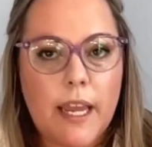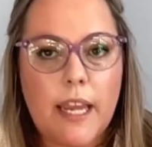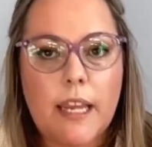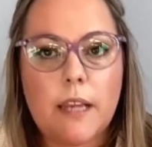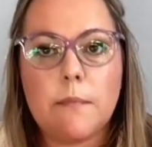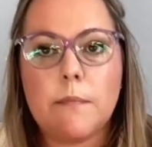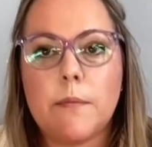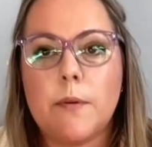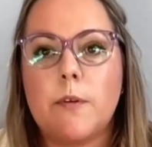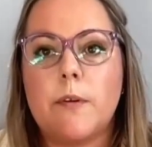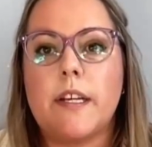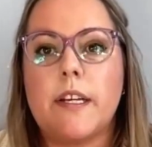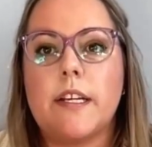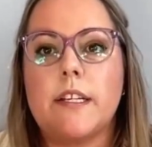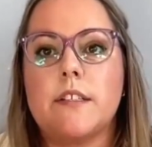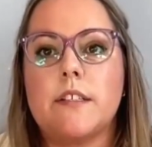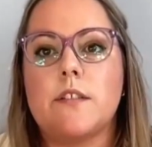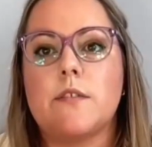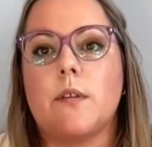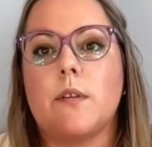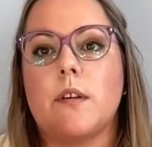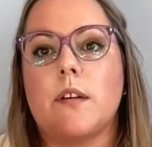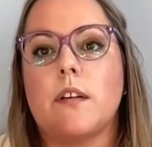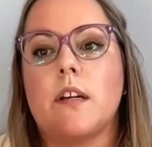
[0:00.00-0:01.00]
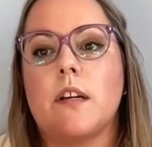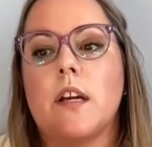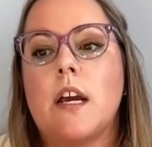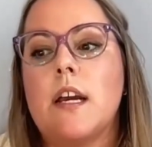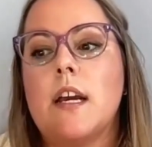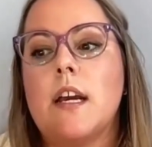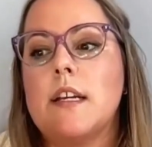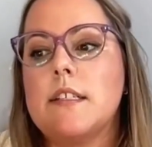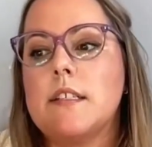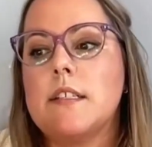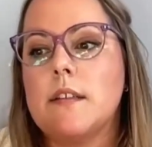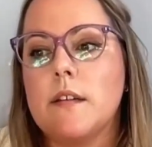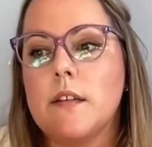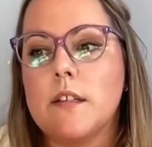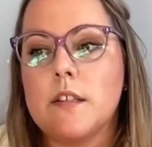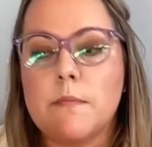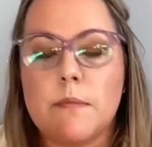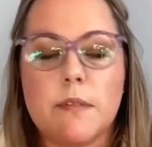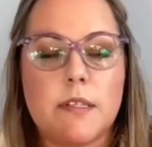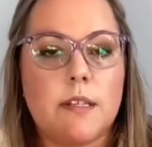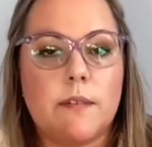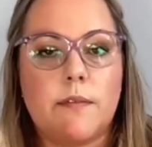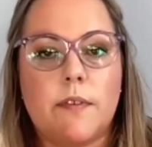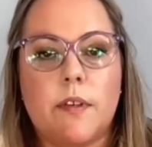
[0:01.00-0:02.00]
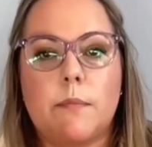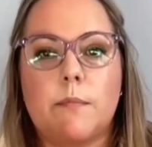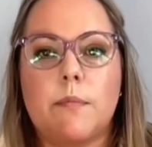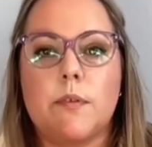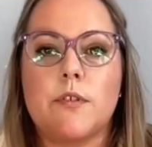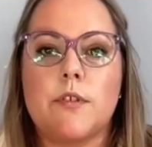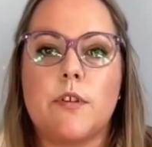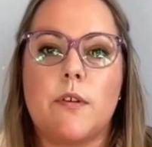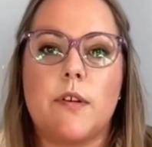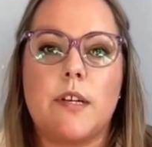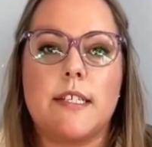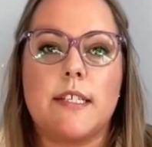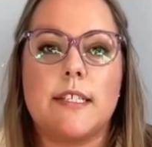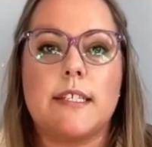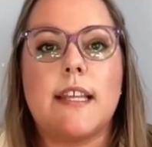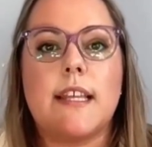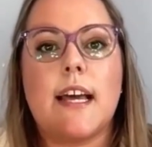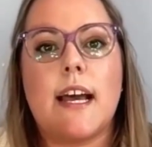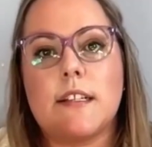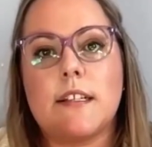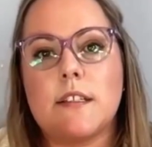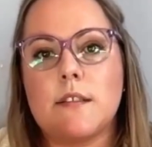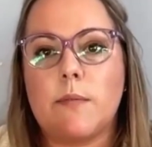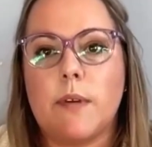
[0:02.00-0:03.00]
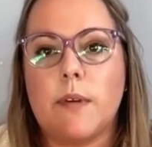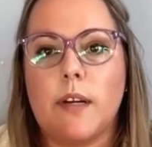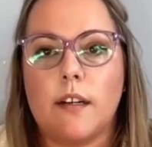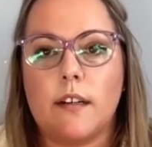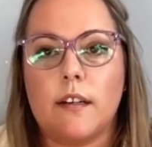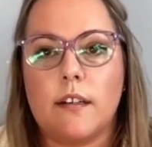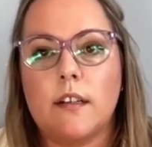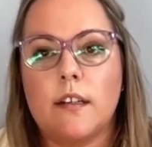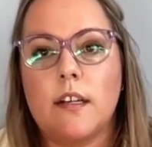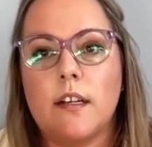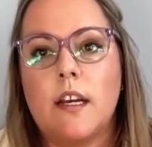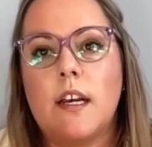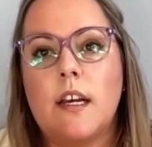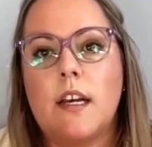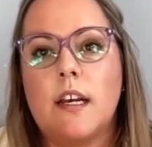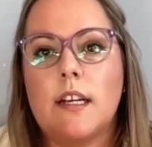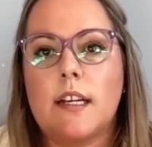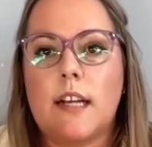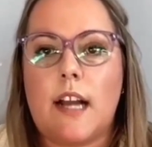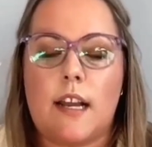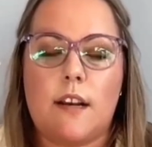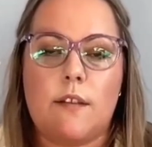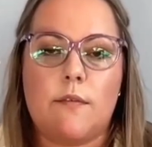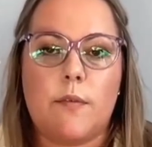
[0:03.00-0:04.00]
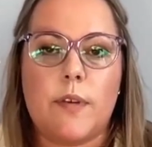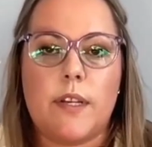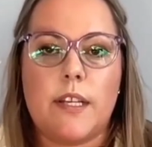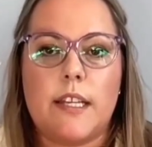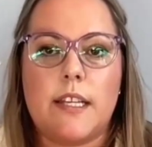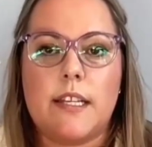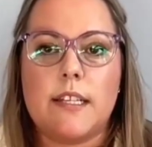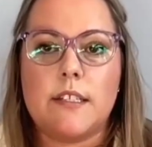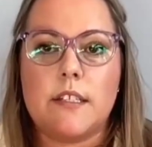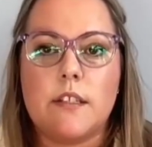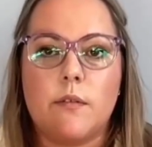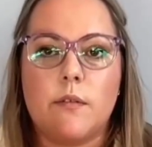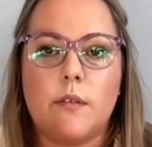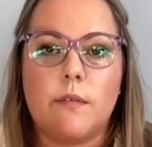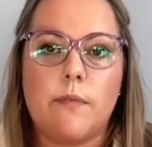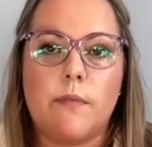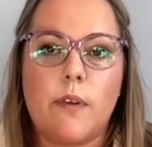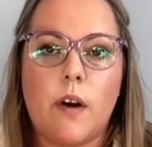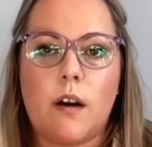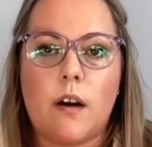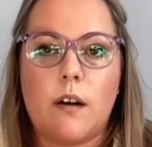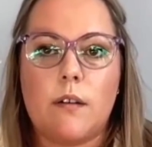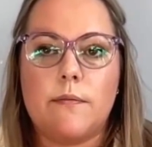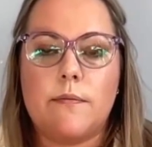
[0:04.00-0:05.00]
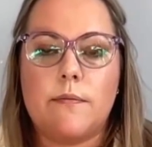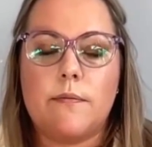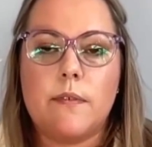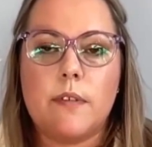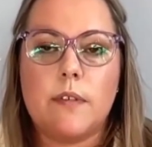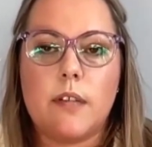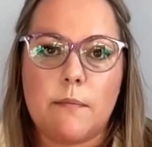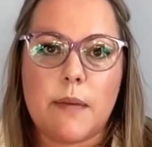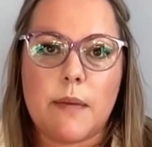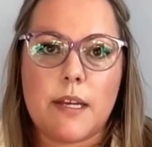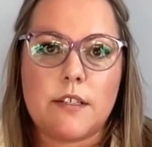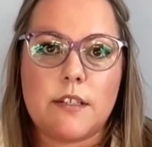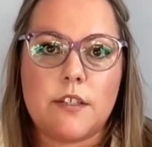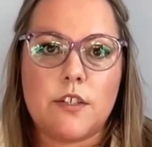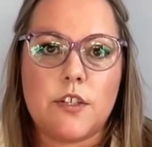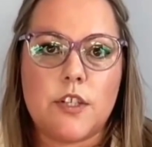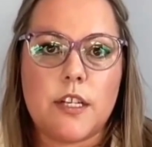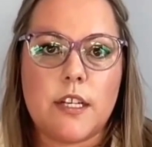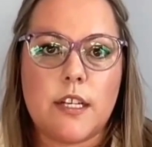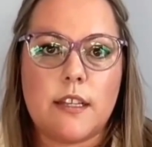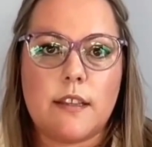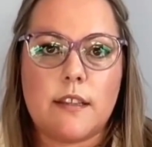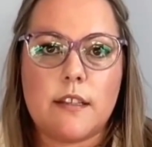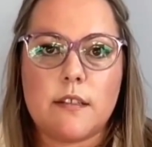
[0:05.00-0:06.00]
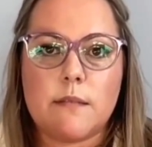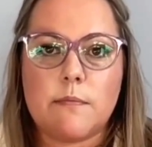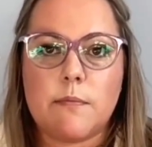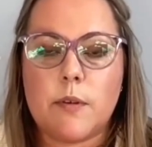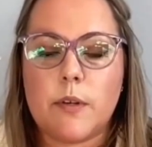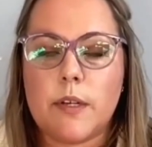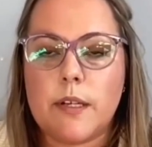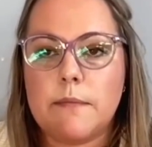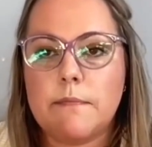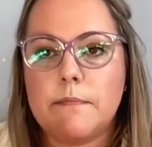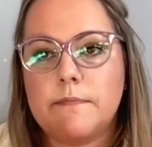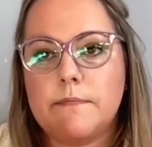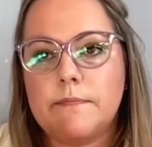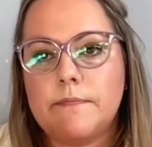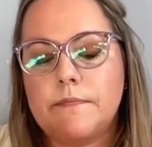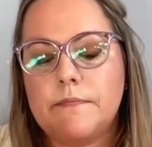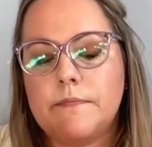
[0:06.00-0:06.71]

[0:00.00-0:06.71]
pain points or to specific personas? That's where kind of we needed to evolve the messaging at this point.